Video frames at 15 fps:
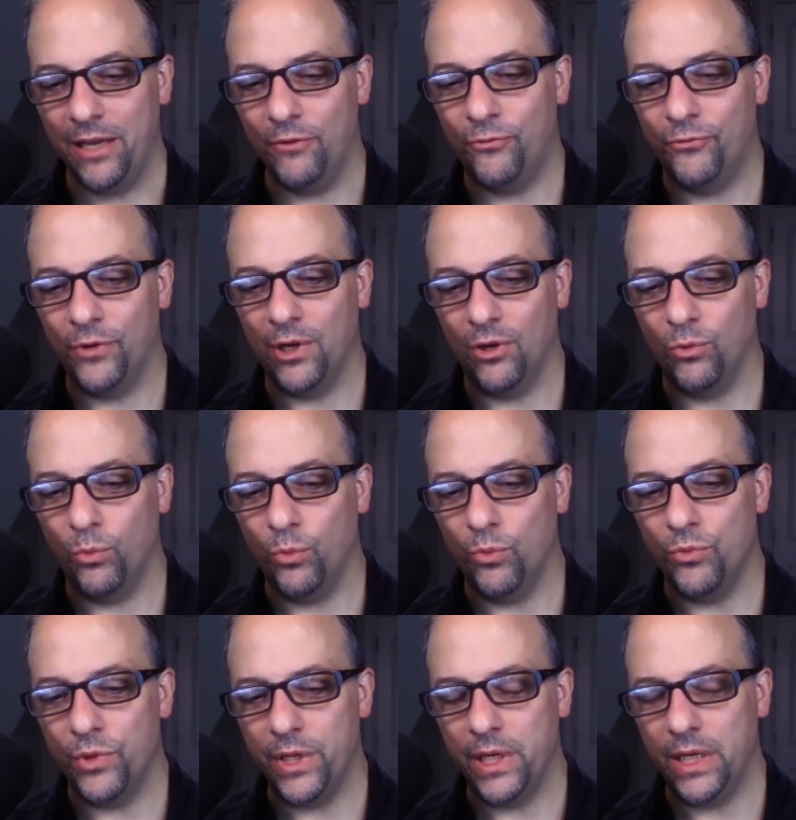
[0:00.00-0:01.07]
If uh,
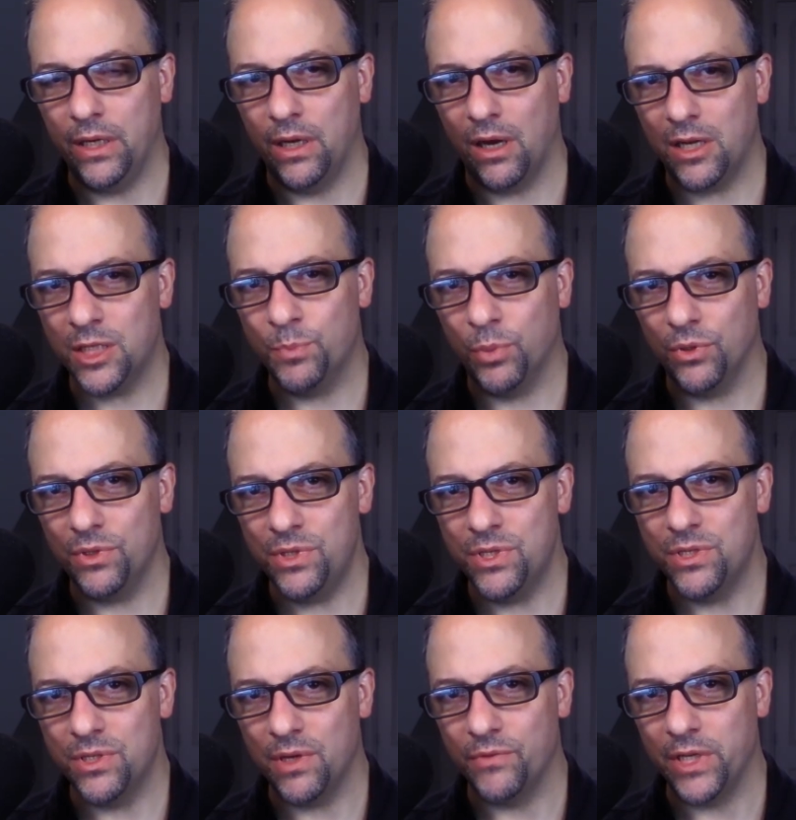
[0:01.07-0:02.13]
the
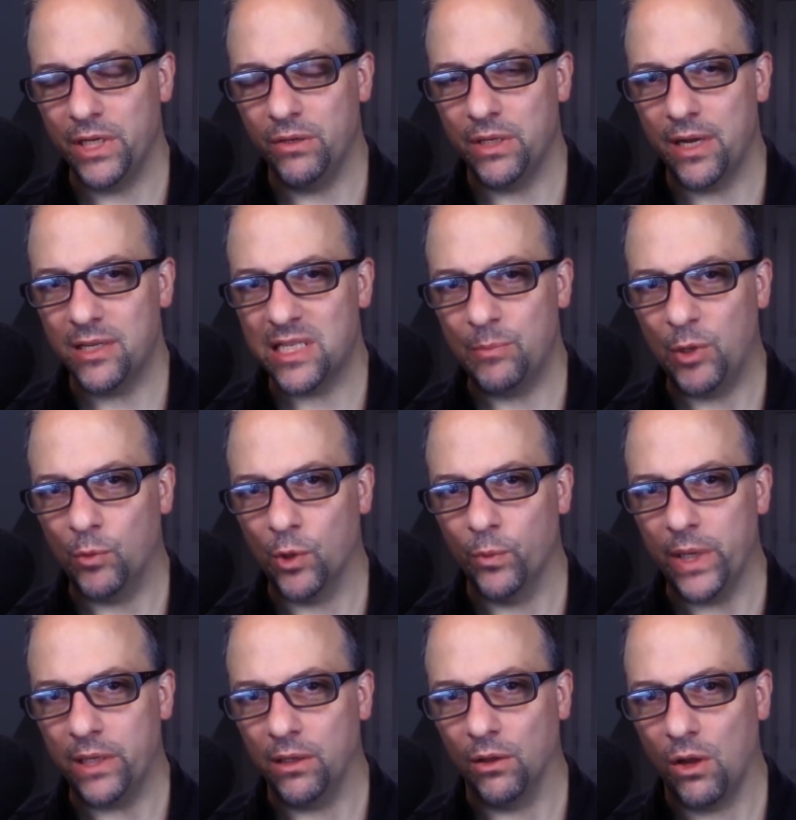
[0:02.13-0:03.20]
Gospels of the New Testament were
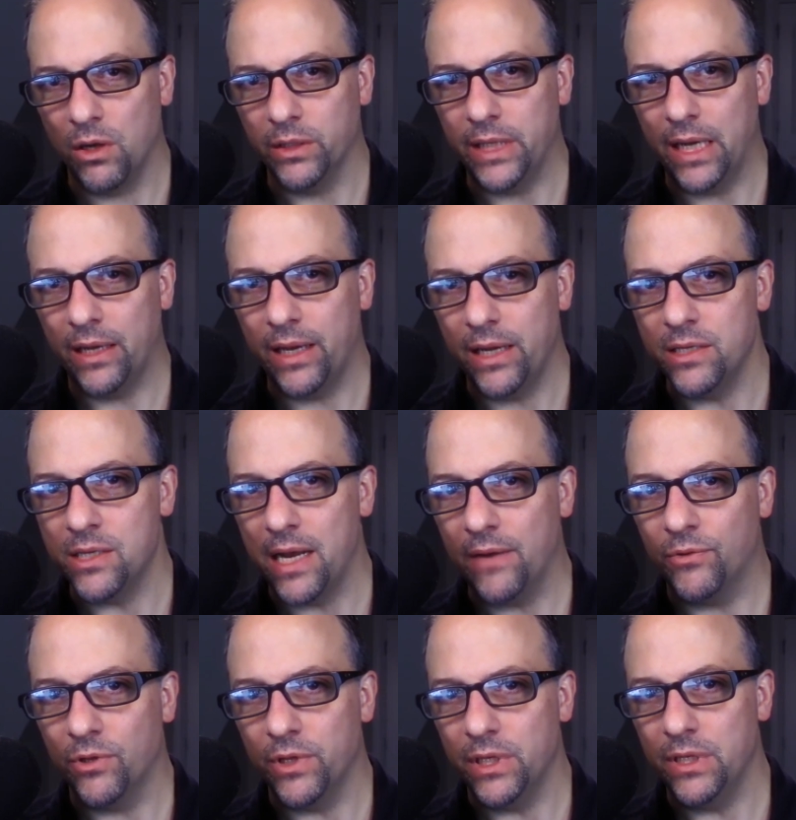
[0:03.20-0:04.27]
written long decades
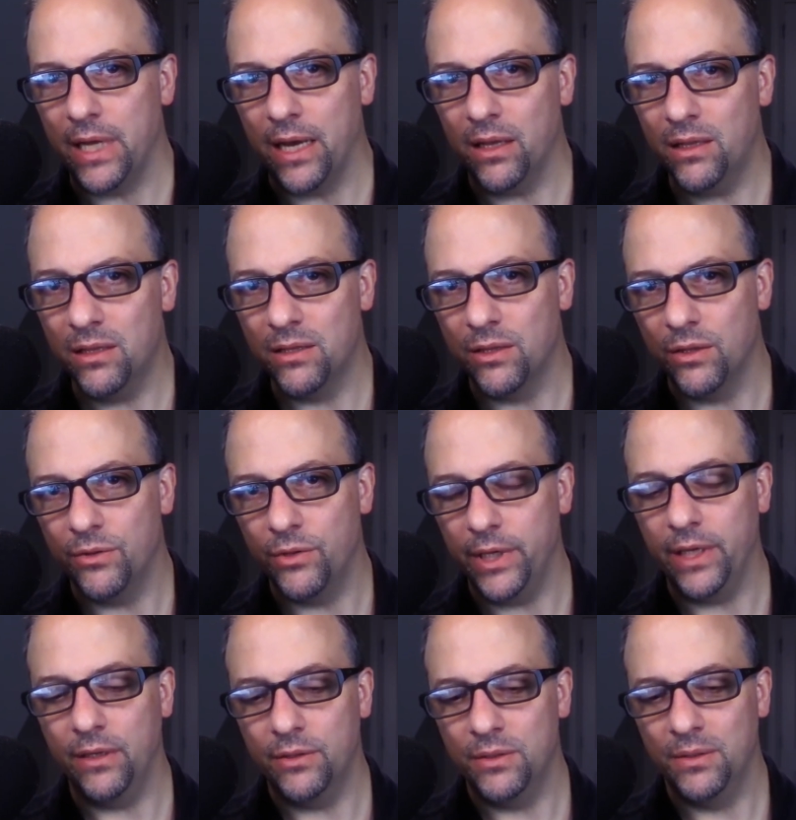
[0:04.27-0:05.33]
after the death,
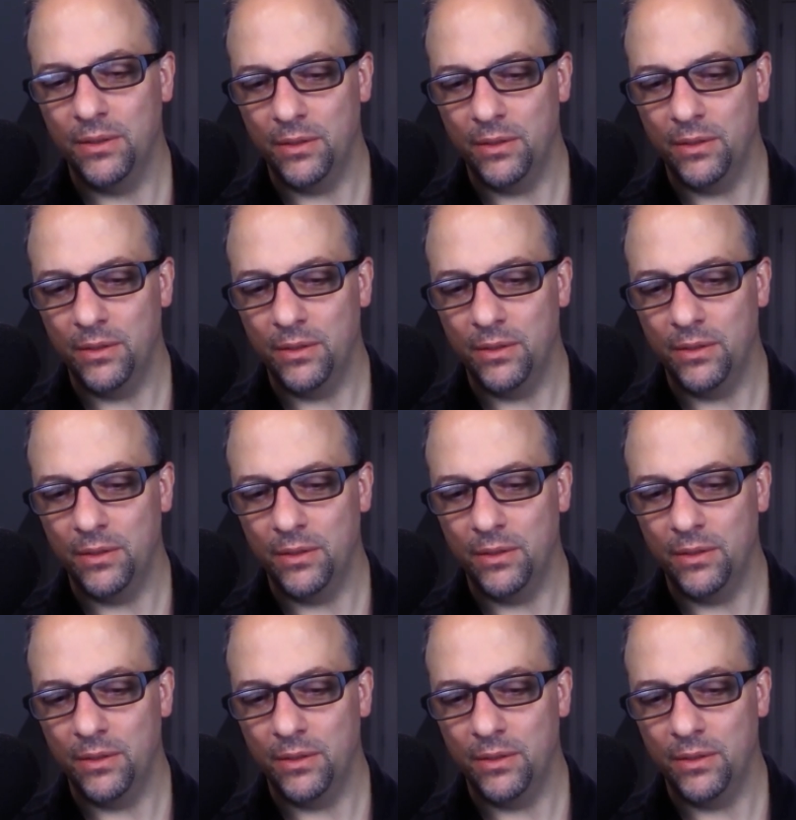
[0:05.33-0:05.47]
the